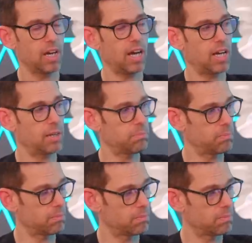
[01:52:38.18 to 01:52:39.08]

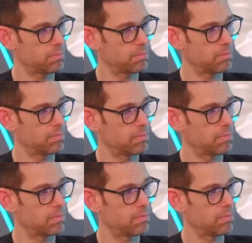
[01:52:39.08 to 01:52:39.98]
Um,
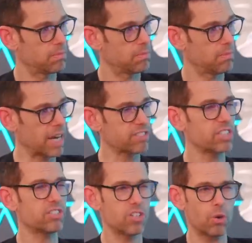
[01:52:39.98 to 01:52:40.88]
I
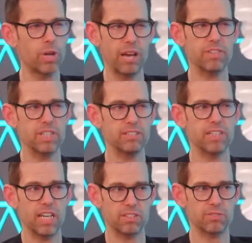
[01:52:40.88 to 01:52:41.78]
actually don't have an
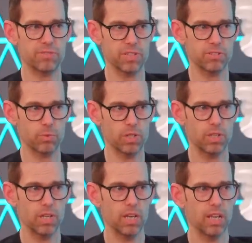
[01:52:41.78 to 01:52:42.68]
easy answer for this one.
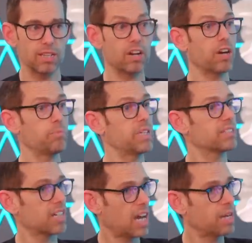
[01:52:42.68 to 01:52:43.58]
There have been
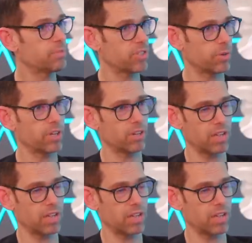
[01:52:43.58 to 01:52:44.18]
times, though, in our